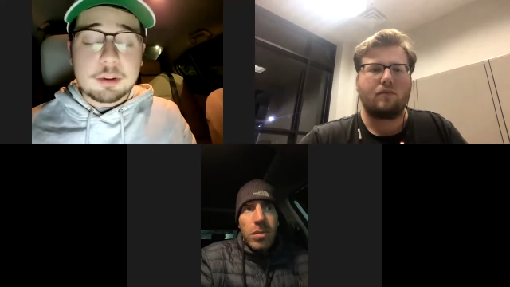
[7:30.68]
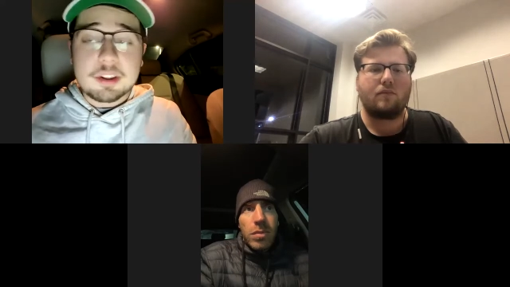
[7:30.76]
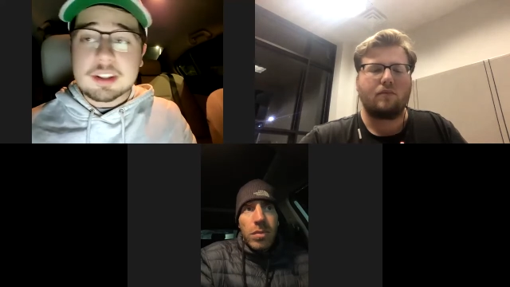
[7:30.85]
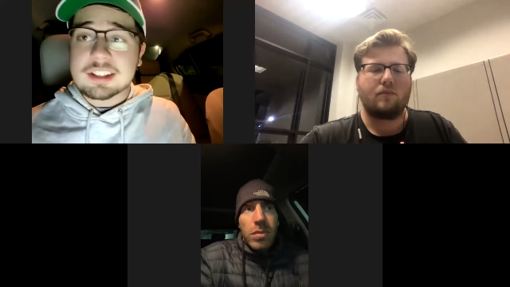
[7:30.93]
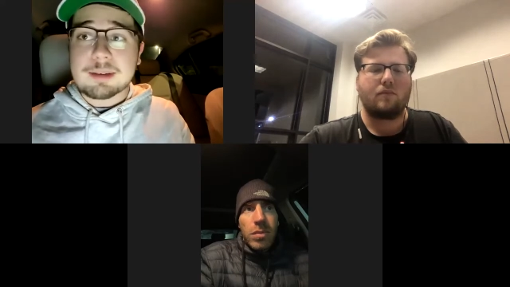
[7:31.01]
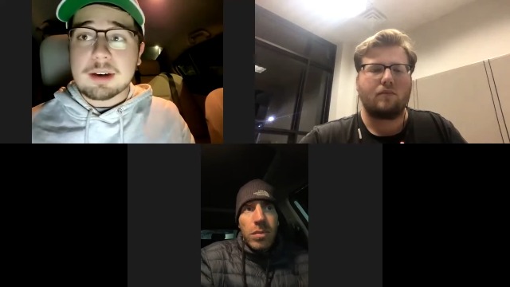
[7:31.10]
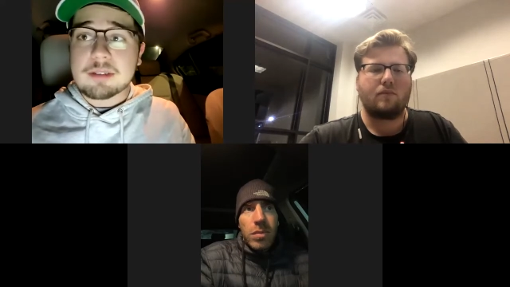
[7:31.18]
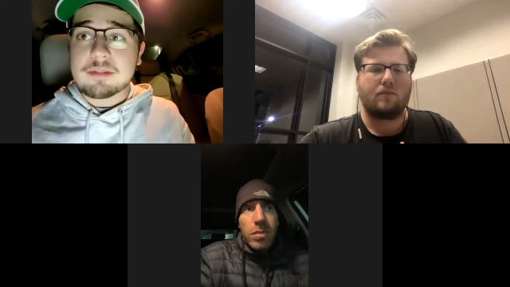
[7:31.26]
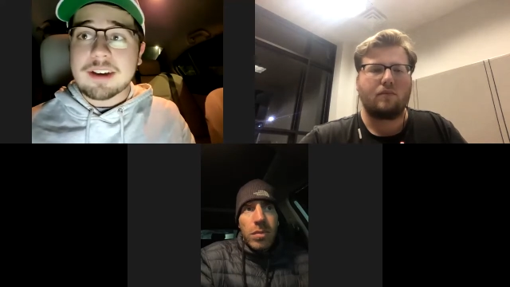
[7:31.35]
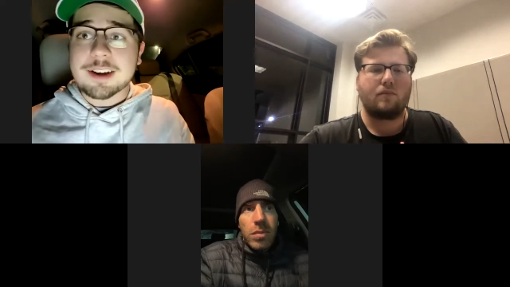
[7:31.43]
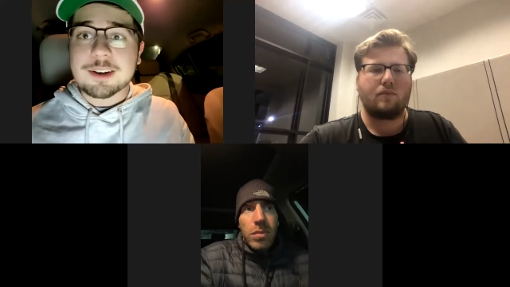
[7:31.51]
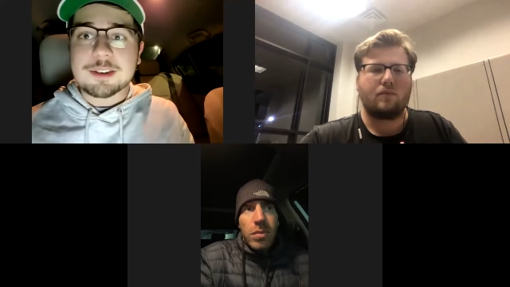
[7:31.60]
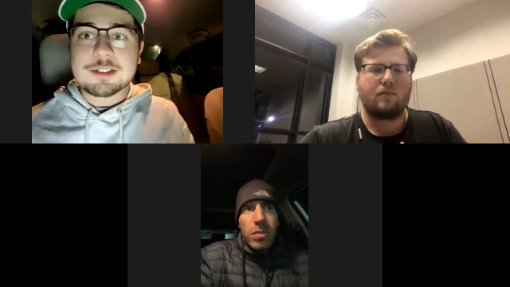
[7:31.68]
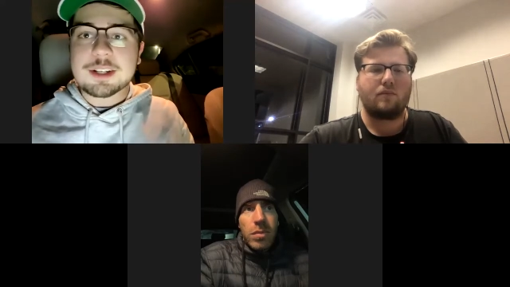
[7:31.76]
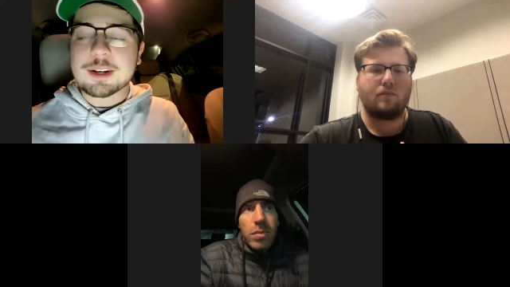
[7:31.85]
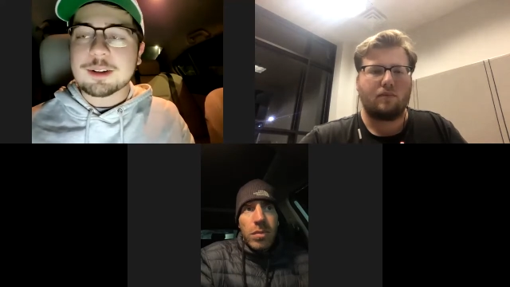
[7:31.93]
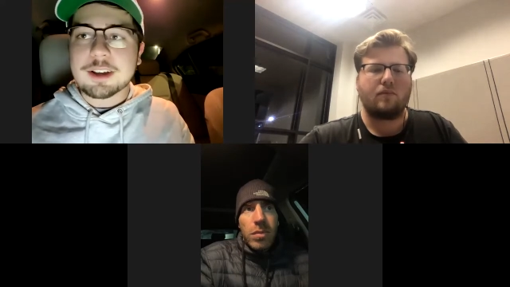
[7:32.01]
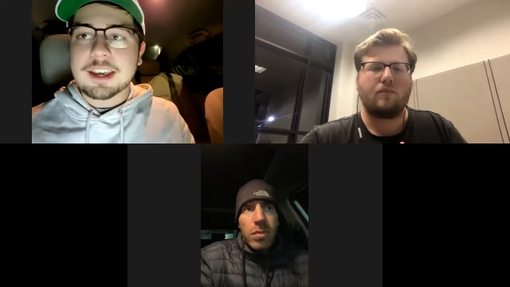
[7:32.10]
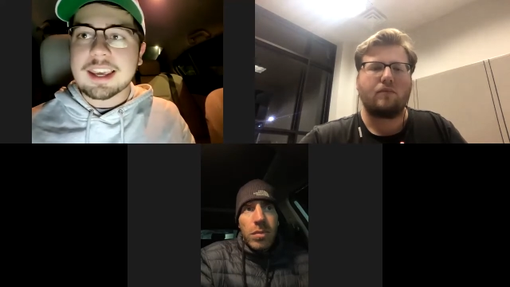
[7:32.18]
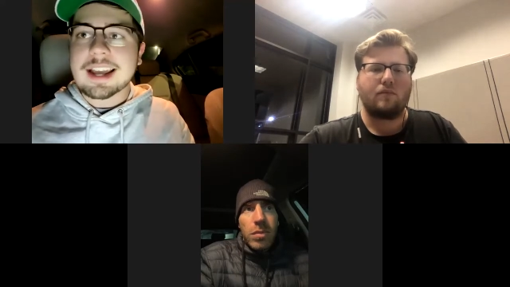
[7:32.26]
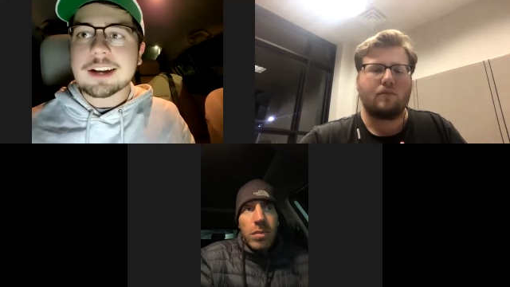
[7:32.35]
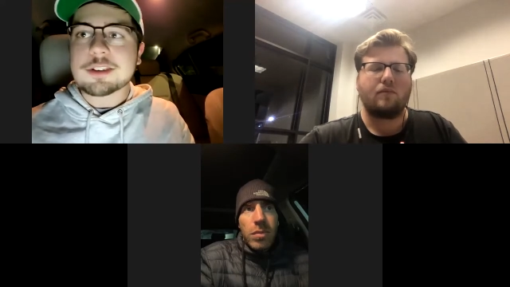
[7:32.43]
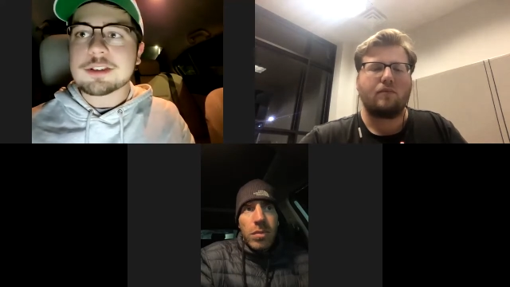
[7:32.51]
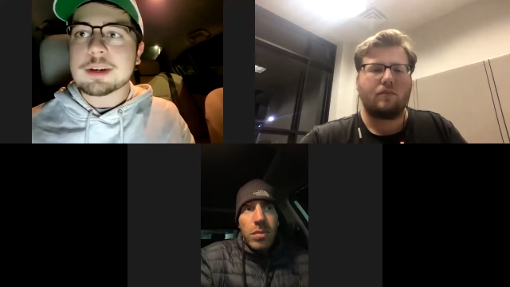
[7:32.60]
Speaker 1: in the semifinals, you know, looking
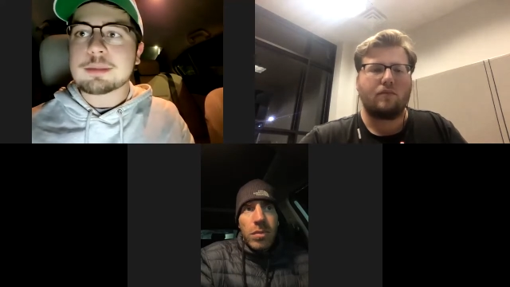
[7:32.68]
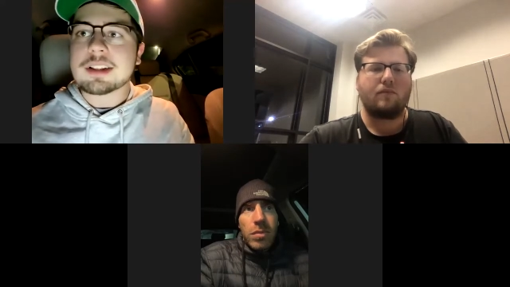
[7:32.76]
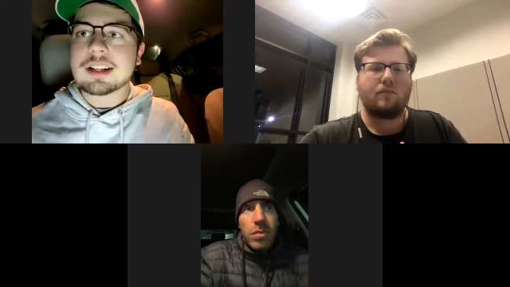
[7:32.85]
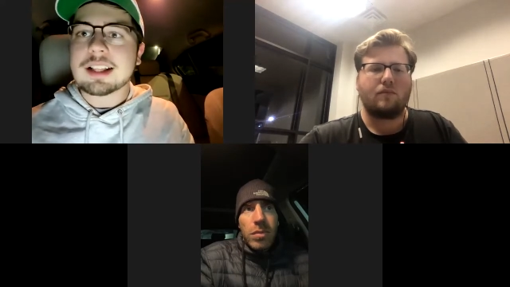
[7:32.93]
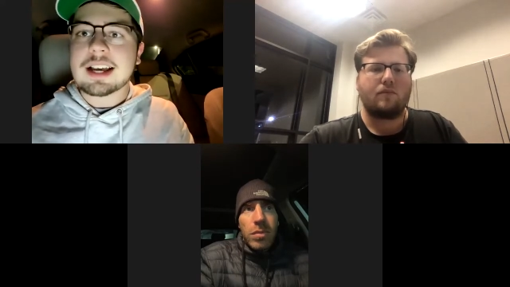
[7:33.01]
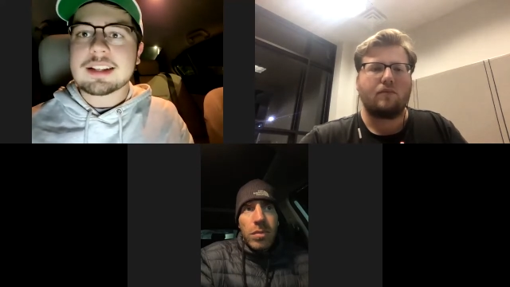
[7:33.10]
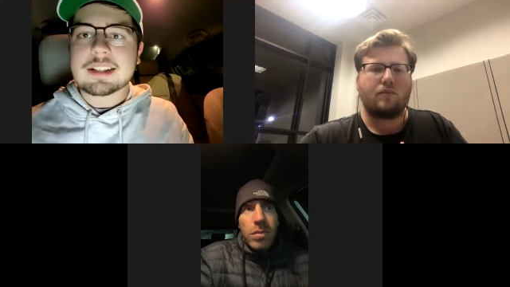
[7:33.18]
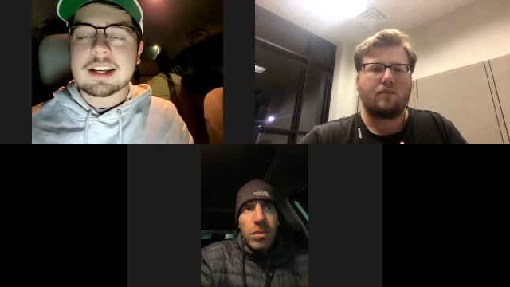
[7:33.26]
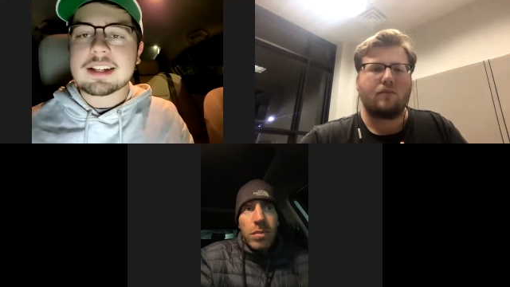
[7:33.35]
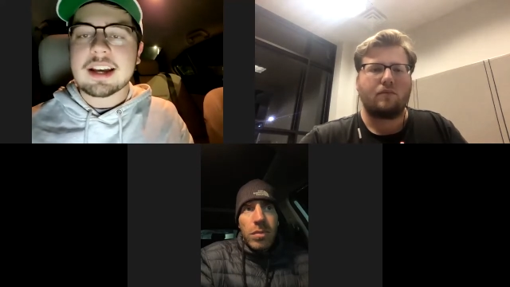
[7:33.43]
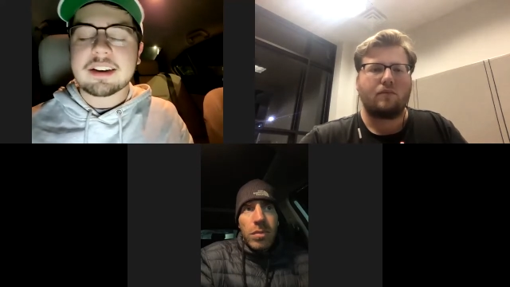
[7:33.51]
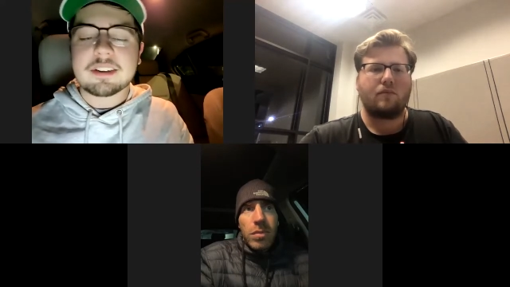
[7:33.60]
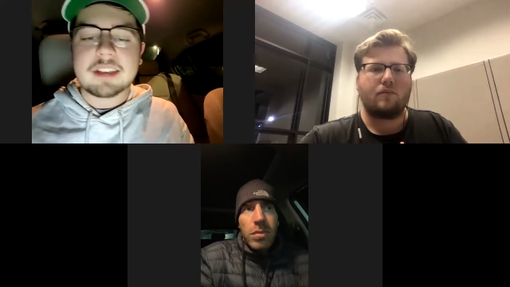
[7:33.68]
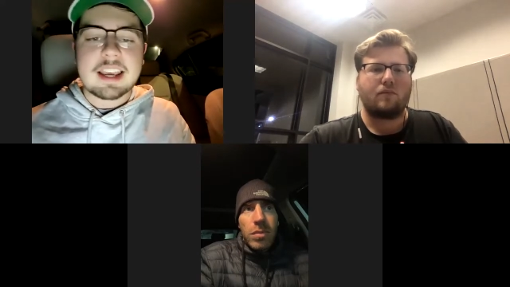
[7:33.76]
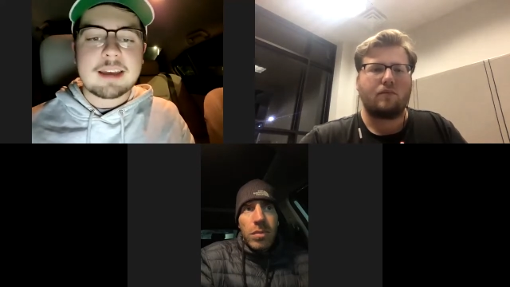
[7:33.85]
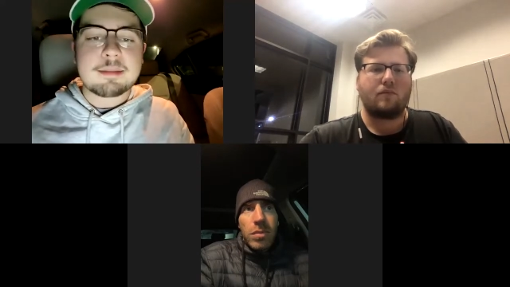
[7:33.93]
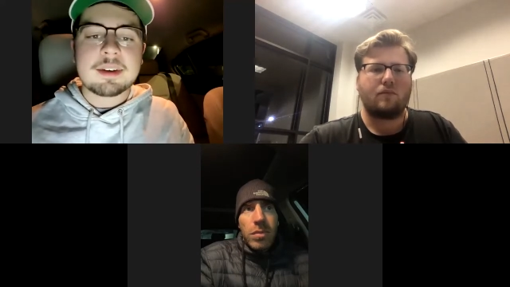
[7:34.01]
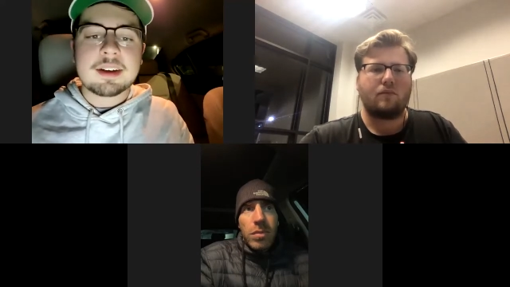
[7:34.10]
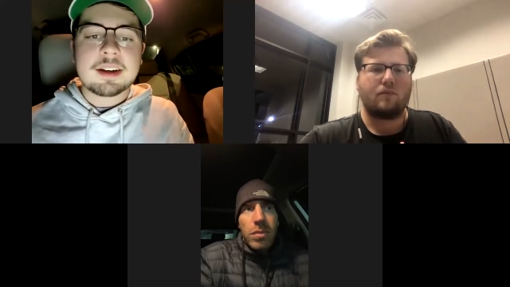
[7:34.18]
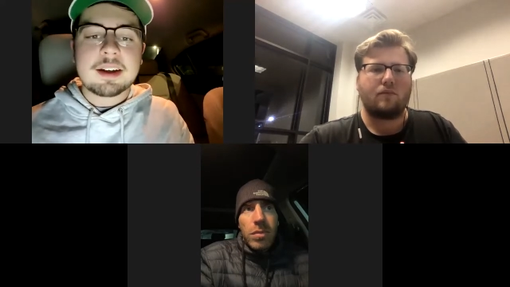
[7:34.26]
at a trip to the Class A title game,